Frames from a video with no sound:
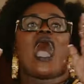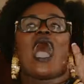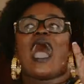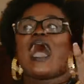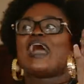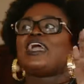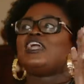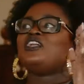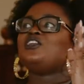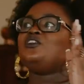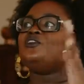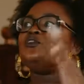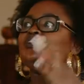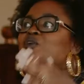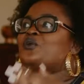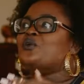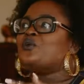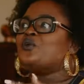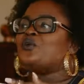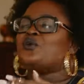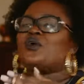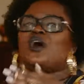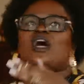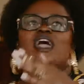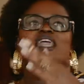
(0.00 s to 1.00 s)
I
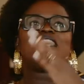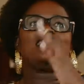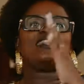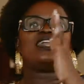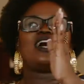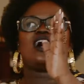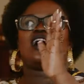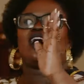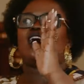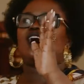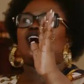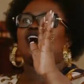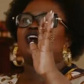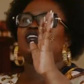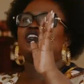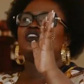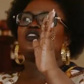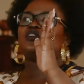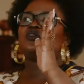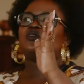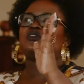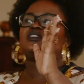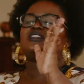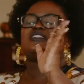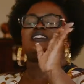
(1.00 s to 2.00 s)
know
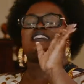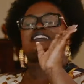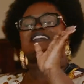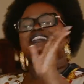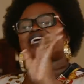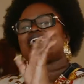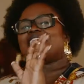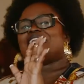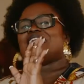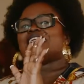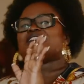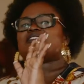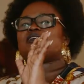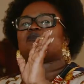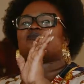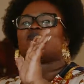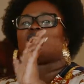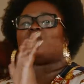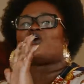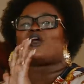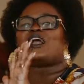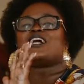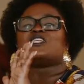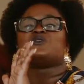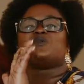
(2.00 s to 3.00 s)
the designers and
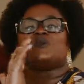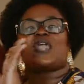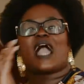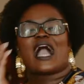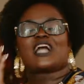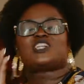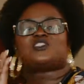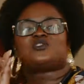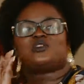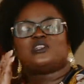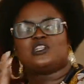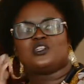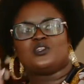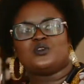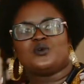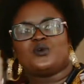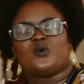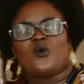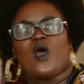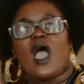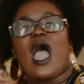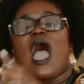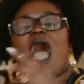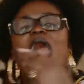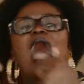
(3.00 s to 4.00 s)
bloggers we actually
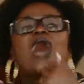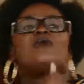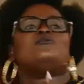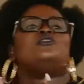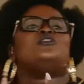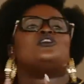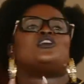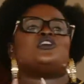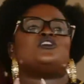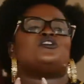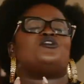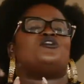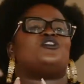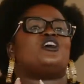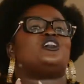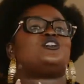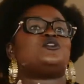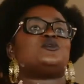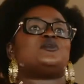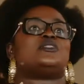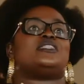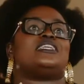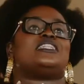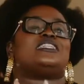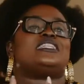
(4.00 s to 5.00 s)
know. I'm looking forward
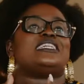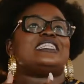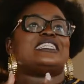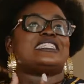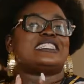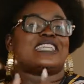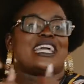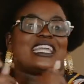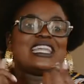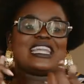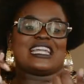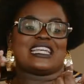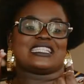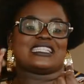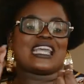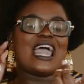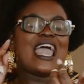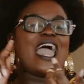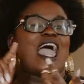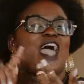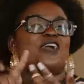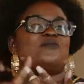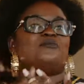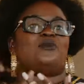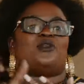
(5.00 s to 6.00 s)
to seeing the designers
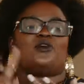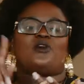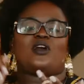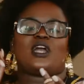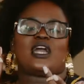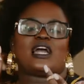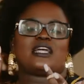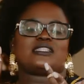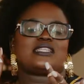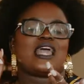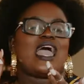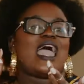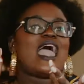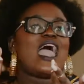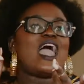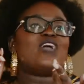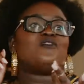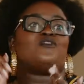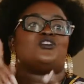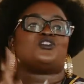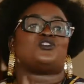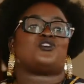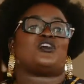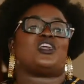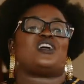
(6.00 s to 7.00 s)
and bloggers and
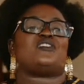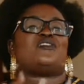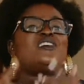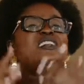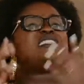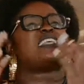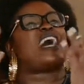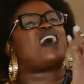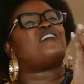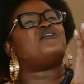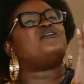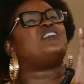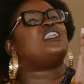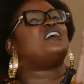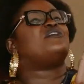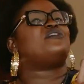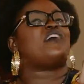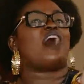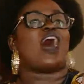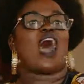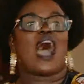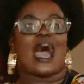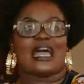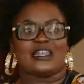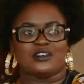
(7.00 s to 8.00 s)
photographers I've never
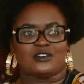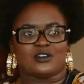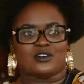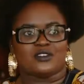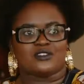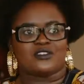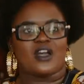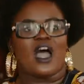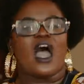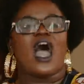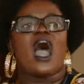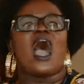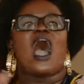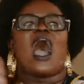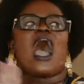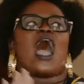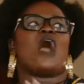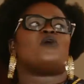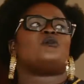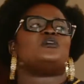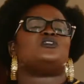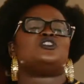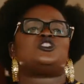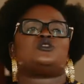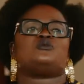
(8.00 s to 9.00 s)
heard of.
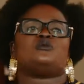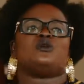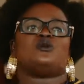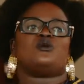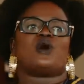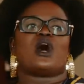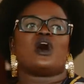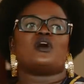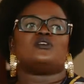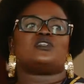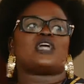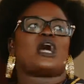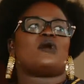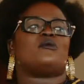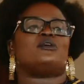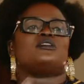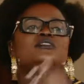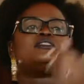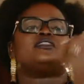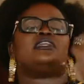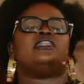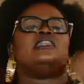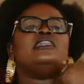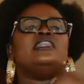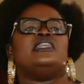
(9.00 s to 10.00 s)
I want to be wowed. I want
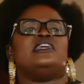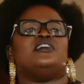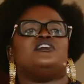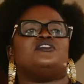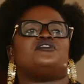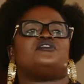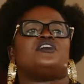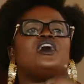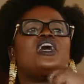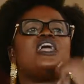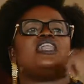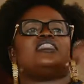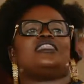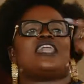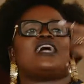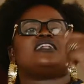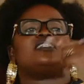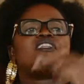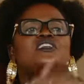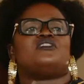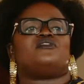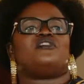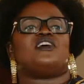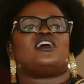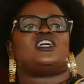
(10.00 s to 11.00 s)
to leave
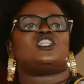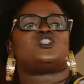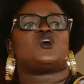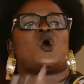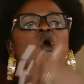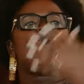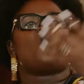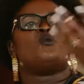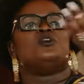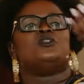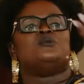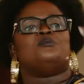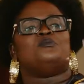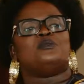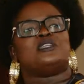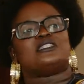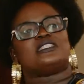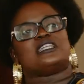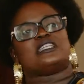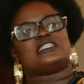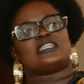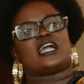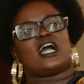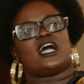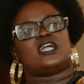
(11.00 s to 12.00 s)
that event with
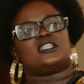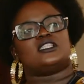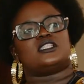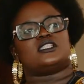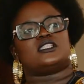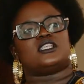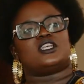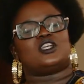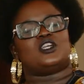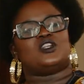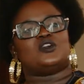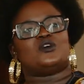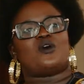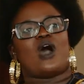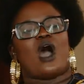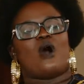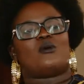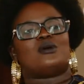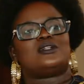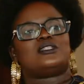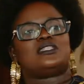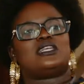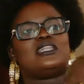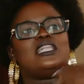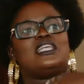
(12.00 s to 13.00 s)
business cards. I
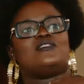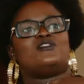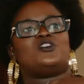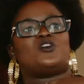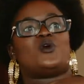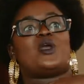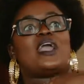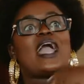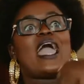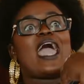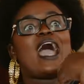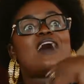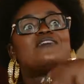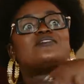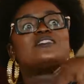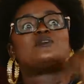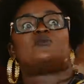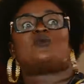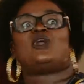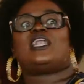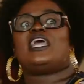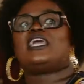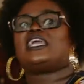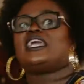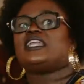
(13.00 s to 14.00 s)
want to leave knowing I have
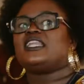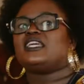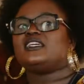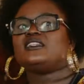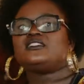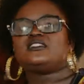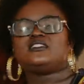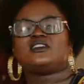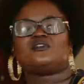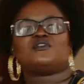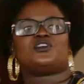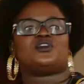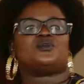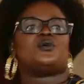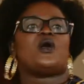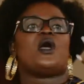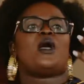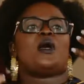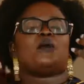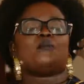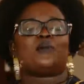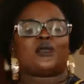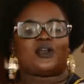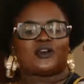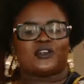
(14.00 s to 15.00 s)
someone I can interview,
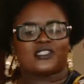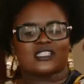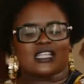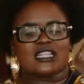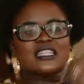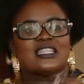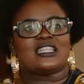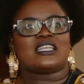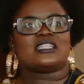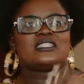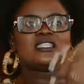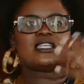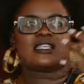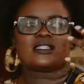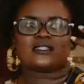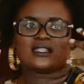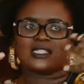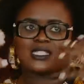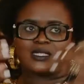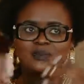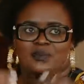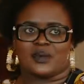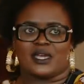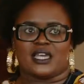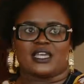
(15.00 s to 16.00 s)
because this is a
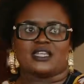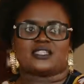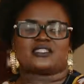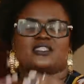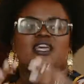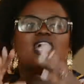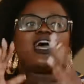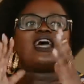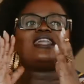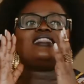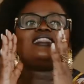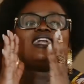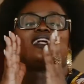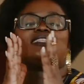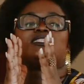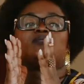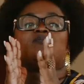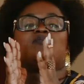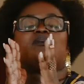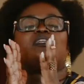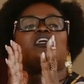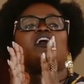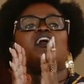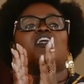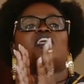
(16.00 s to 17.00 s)
space that's
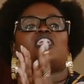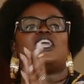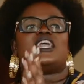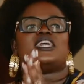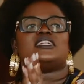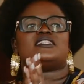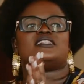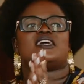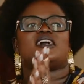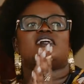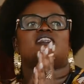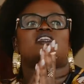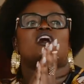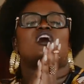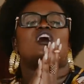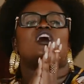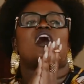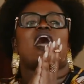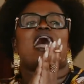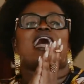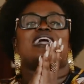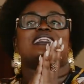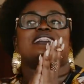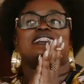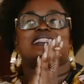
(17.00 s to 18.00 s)
been created
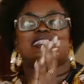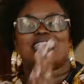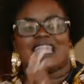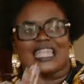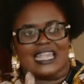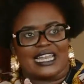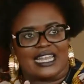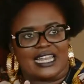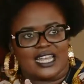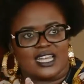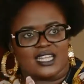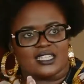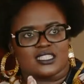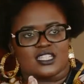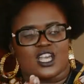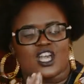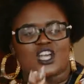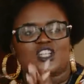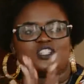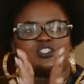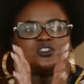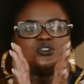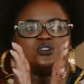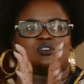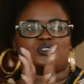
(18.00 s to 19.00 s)
and tailored
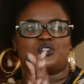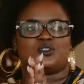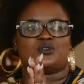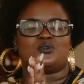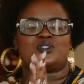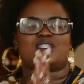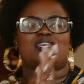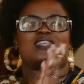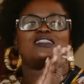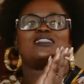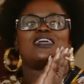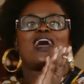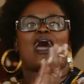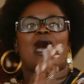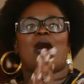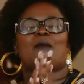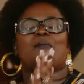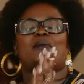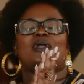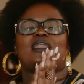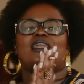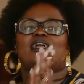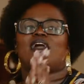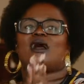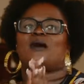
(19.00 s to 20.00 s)
to suit the up
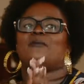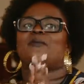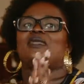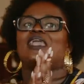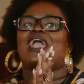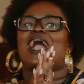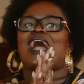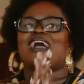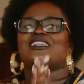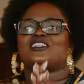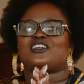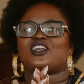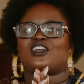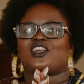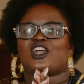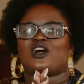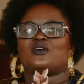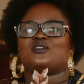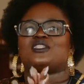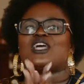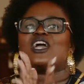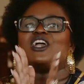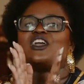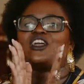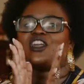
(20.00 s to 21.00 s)
and coming
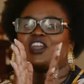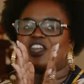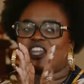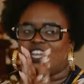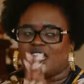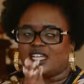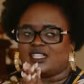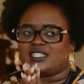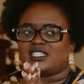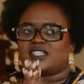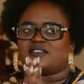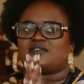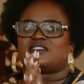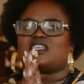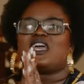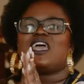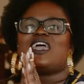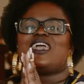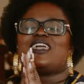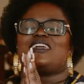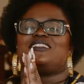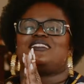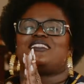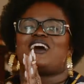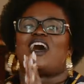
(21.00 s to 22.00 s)
underground creatives
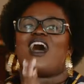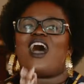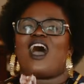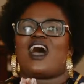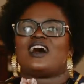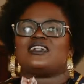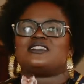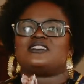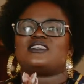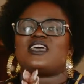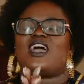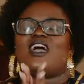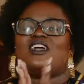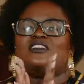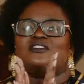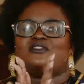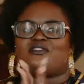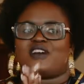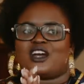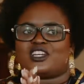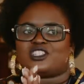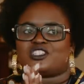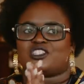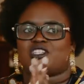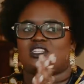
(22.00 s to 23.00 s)
in the art and
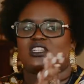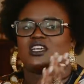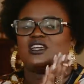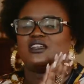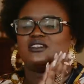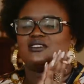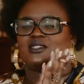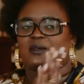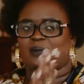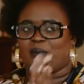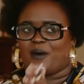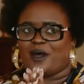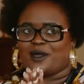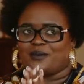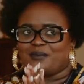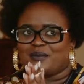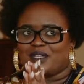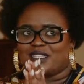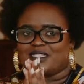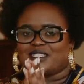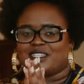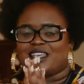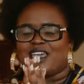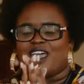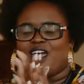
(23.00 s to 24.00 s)
fashion
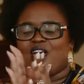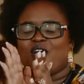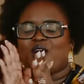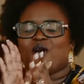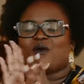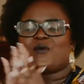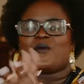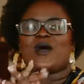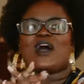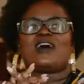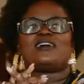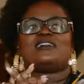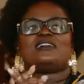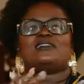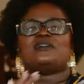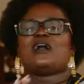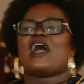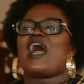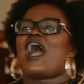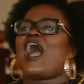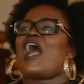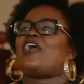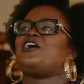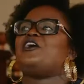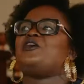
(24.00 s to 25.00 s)
department. Well,
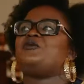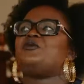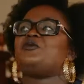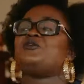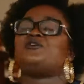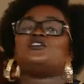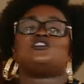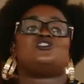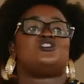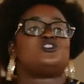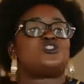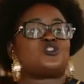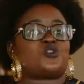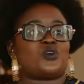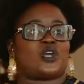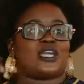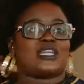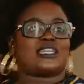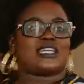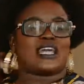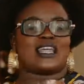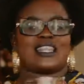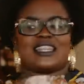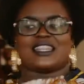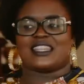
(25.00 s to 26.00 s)
I hope you enjoyed
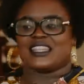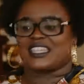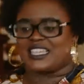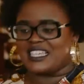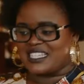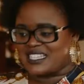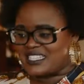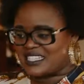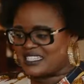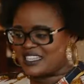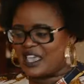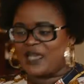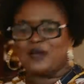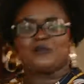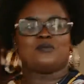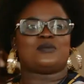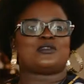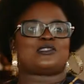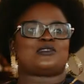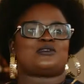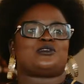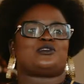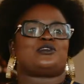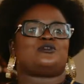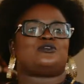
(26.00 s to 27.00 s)
this
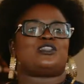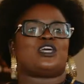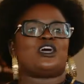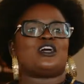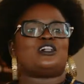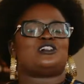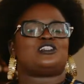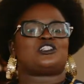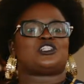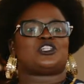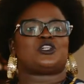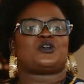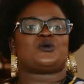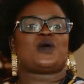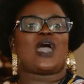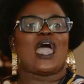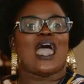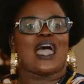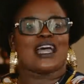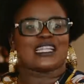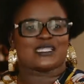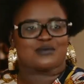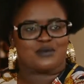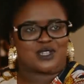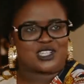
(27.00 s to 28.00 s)
episode of the Elle Show
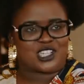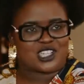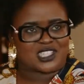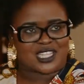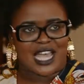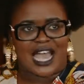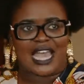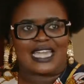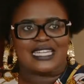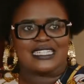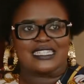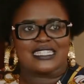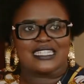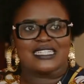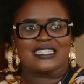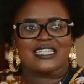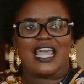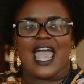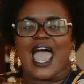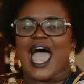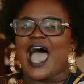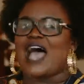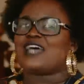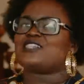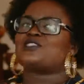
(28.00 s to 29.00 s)
as much as I did.
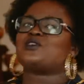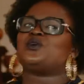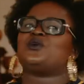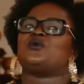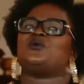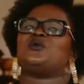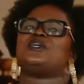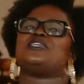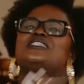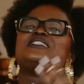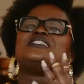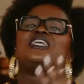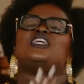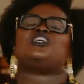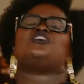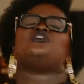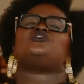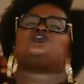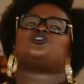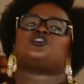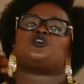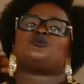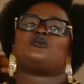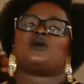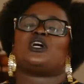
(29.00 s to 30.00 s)
As always, thank you
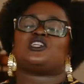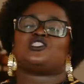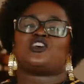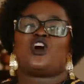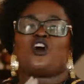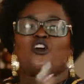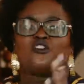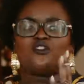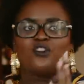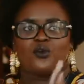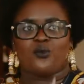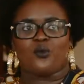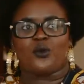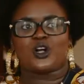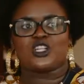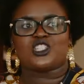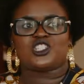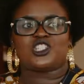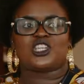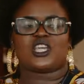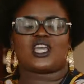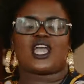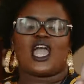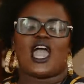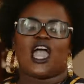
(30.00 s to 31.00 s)
so much for
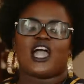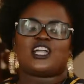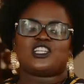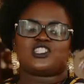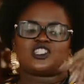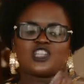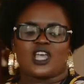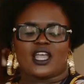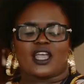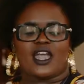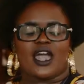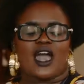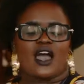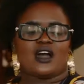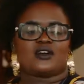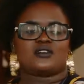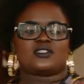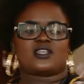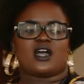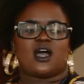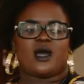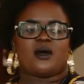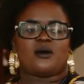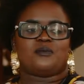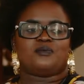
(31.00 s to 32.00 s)
watching. Check out,
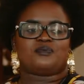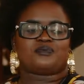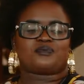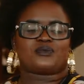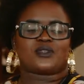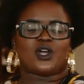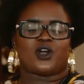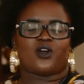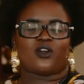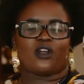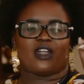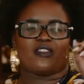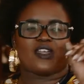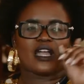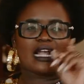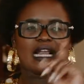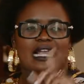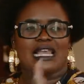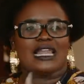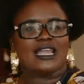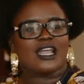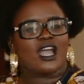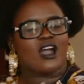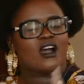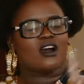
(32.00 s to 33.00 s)
or rather
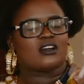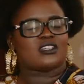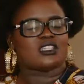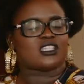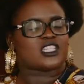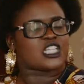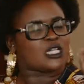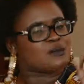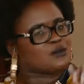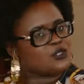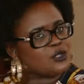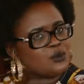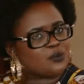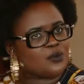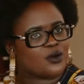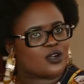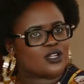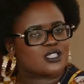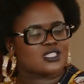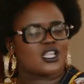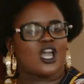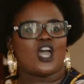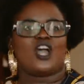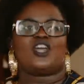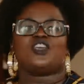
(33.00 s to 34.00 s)
click our description
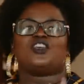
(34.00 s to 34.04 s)
box.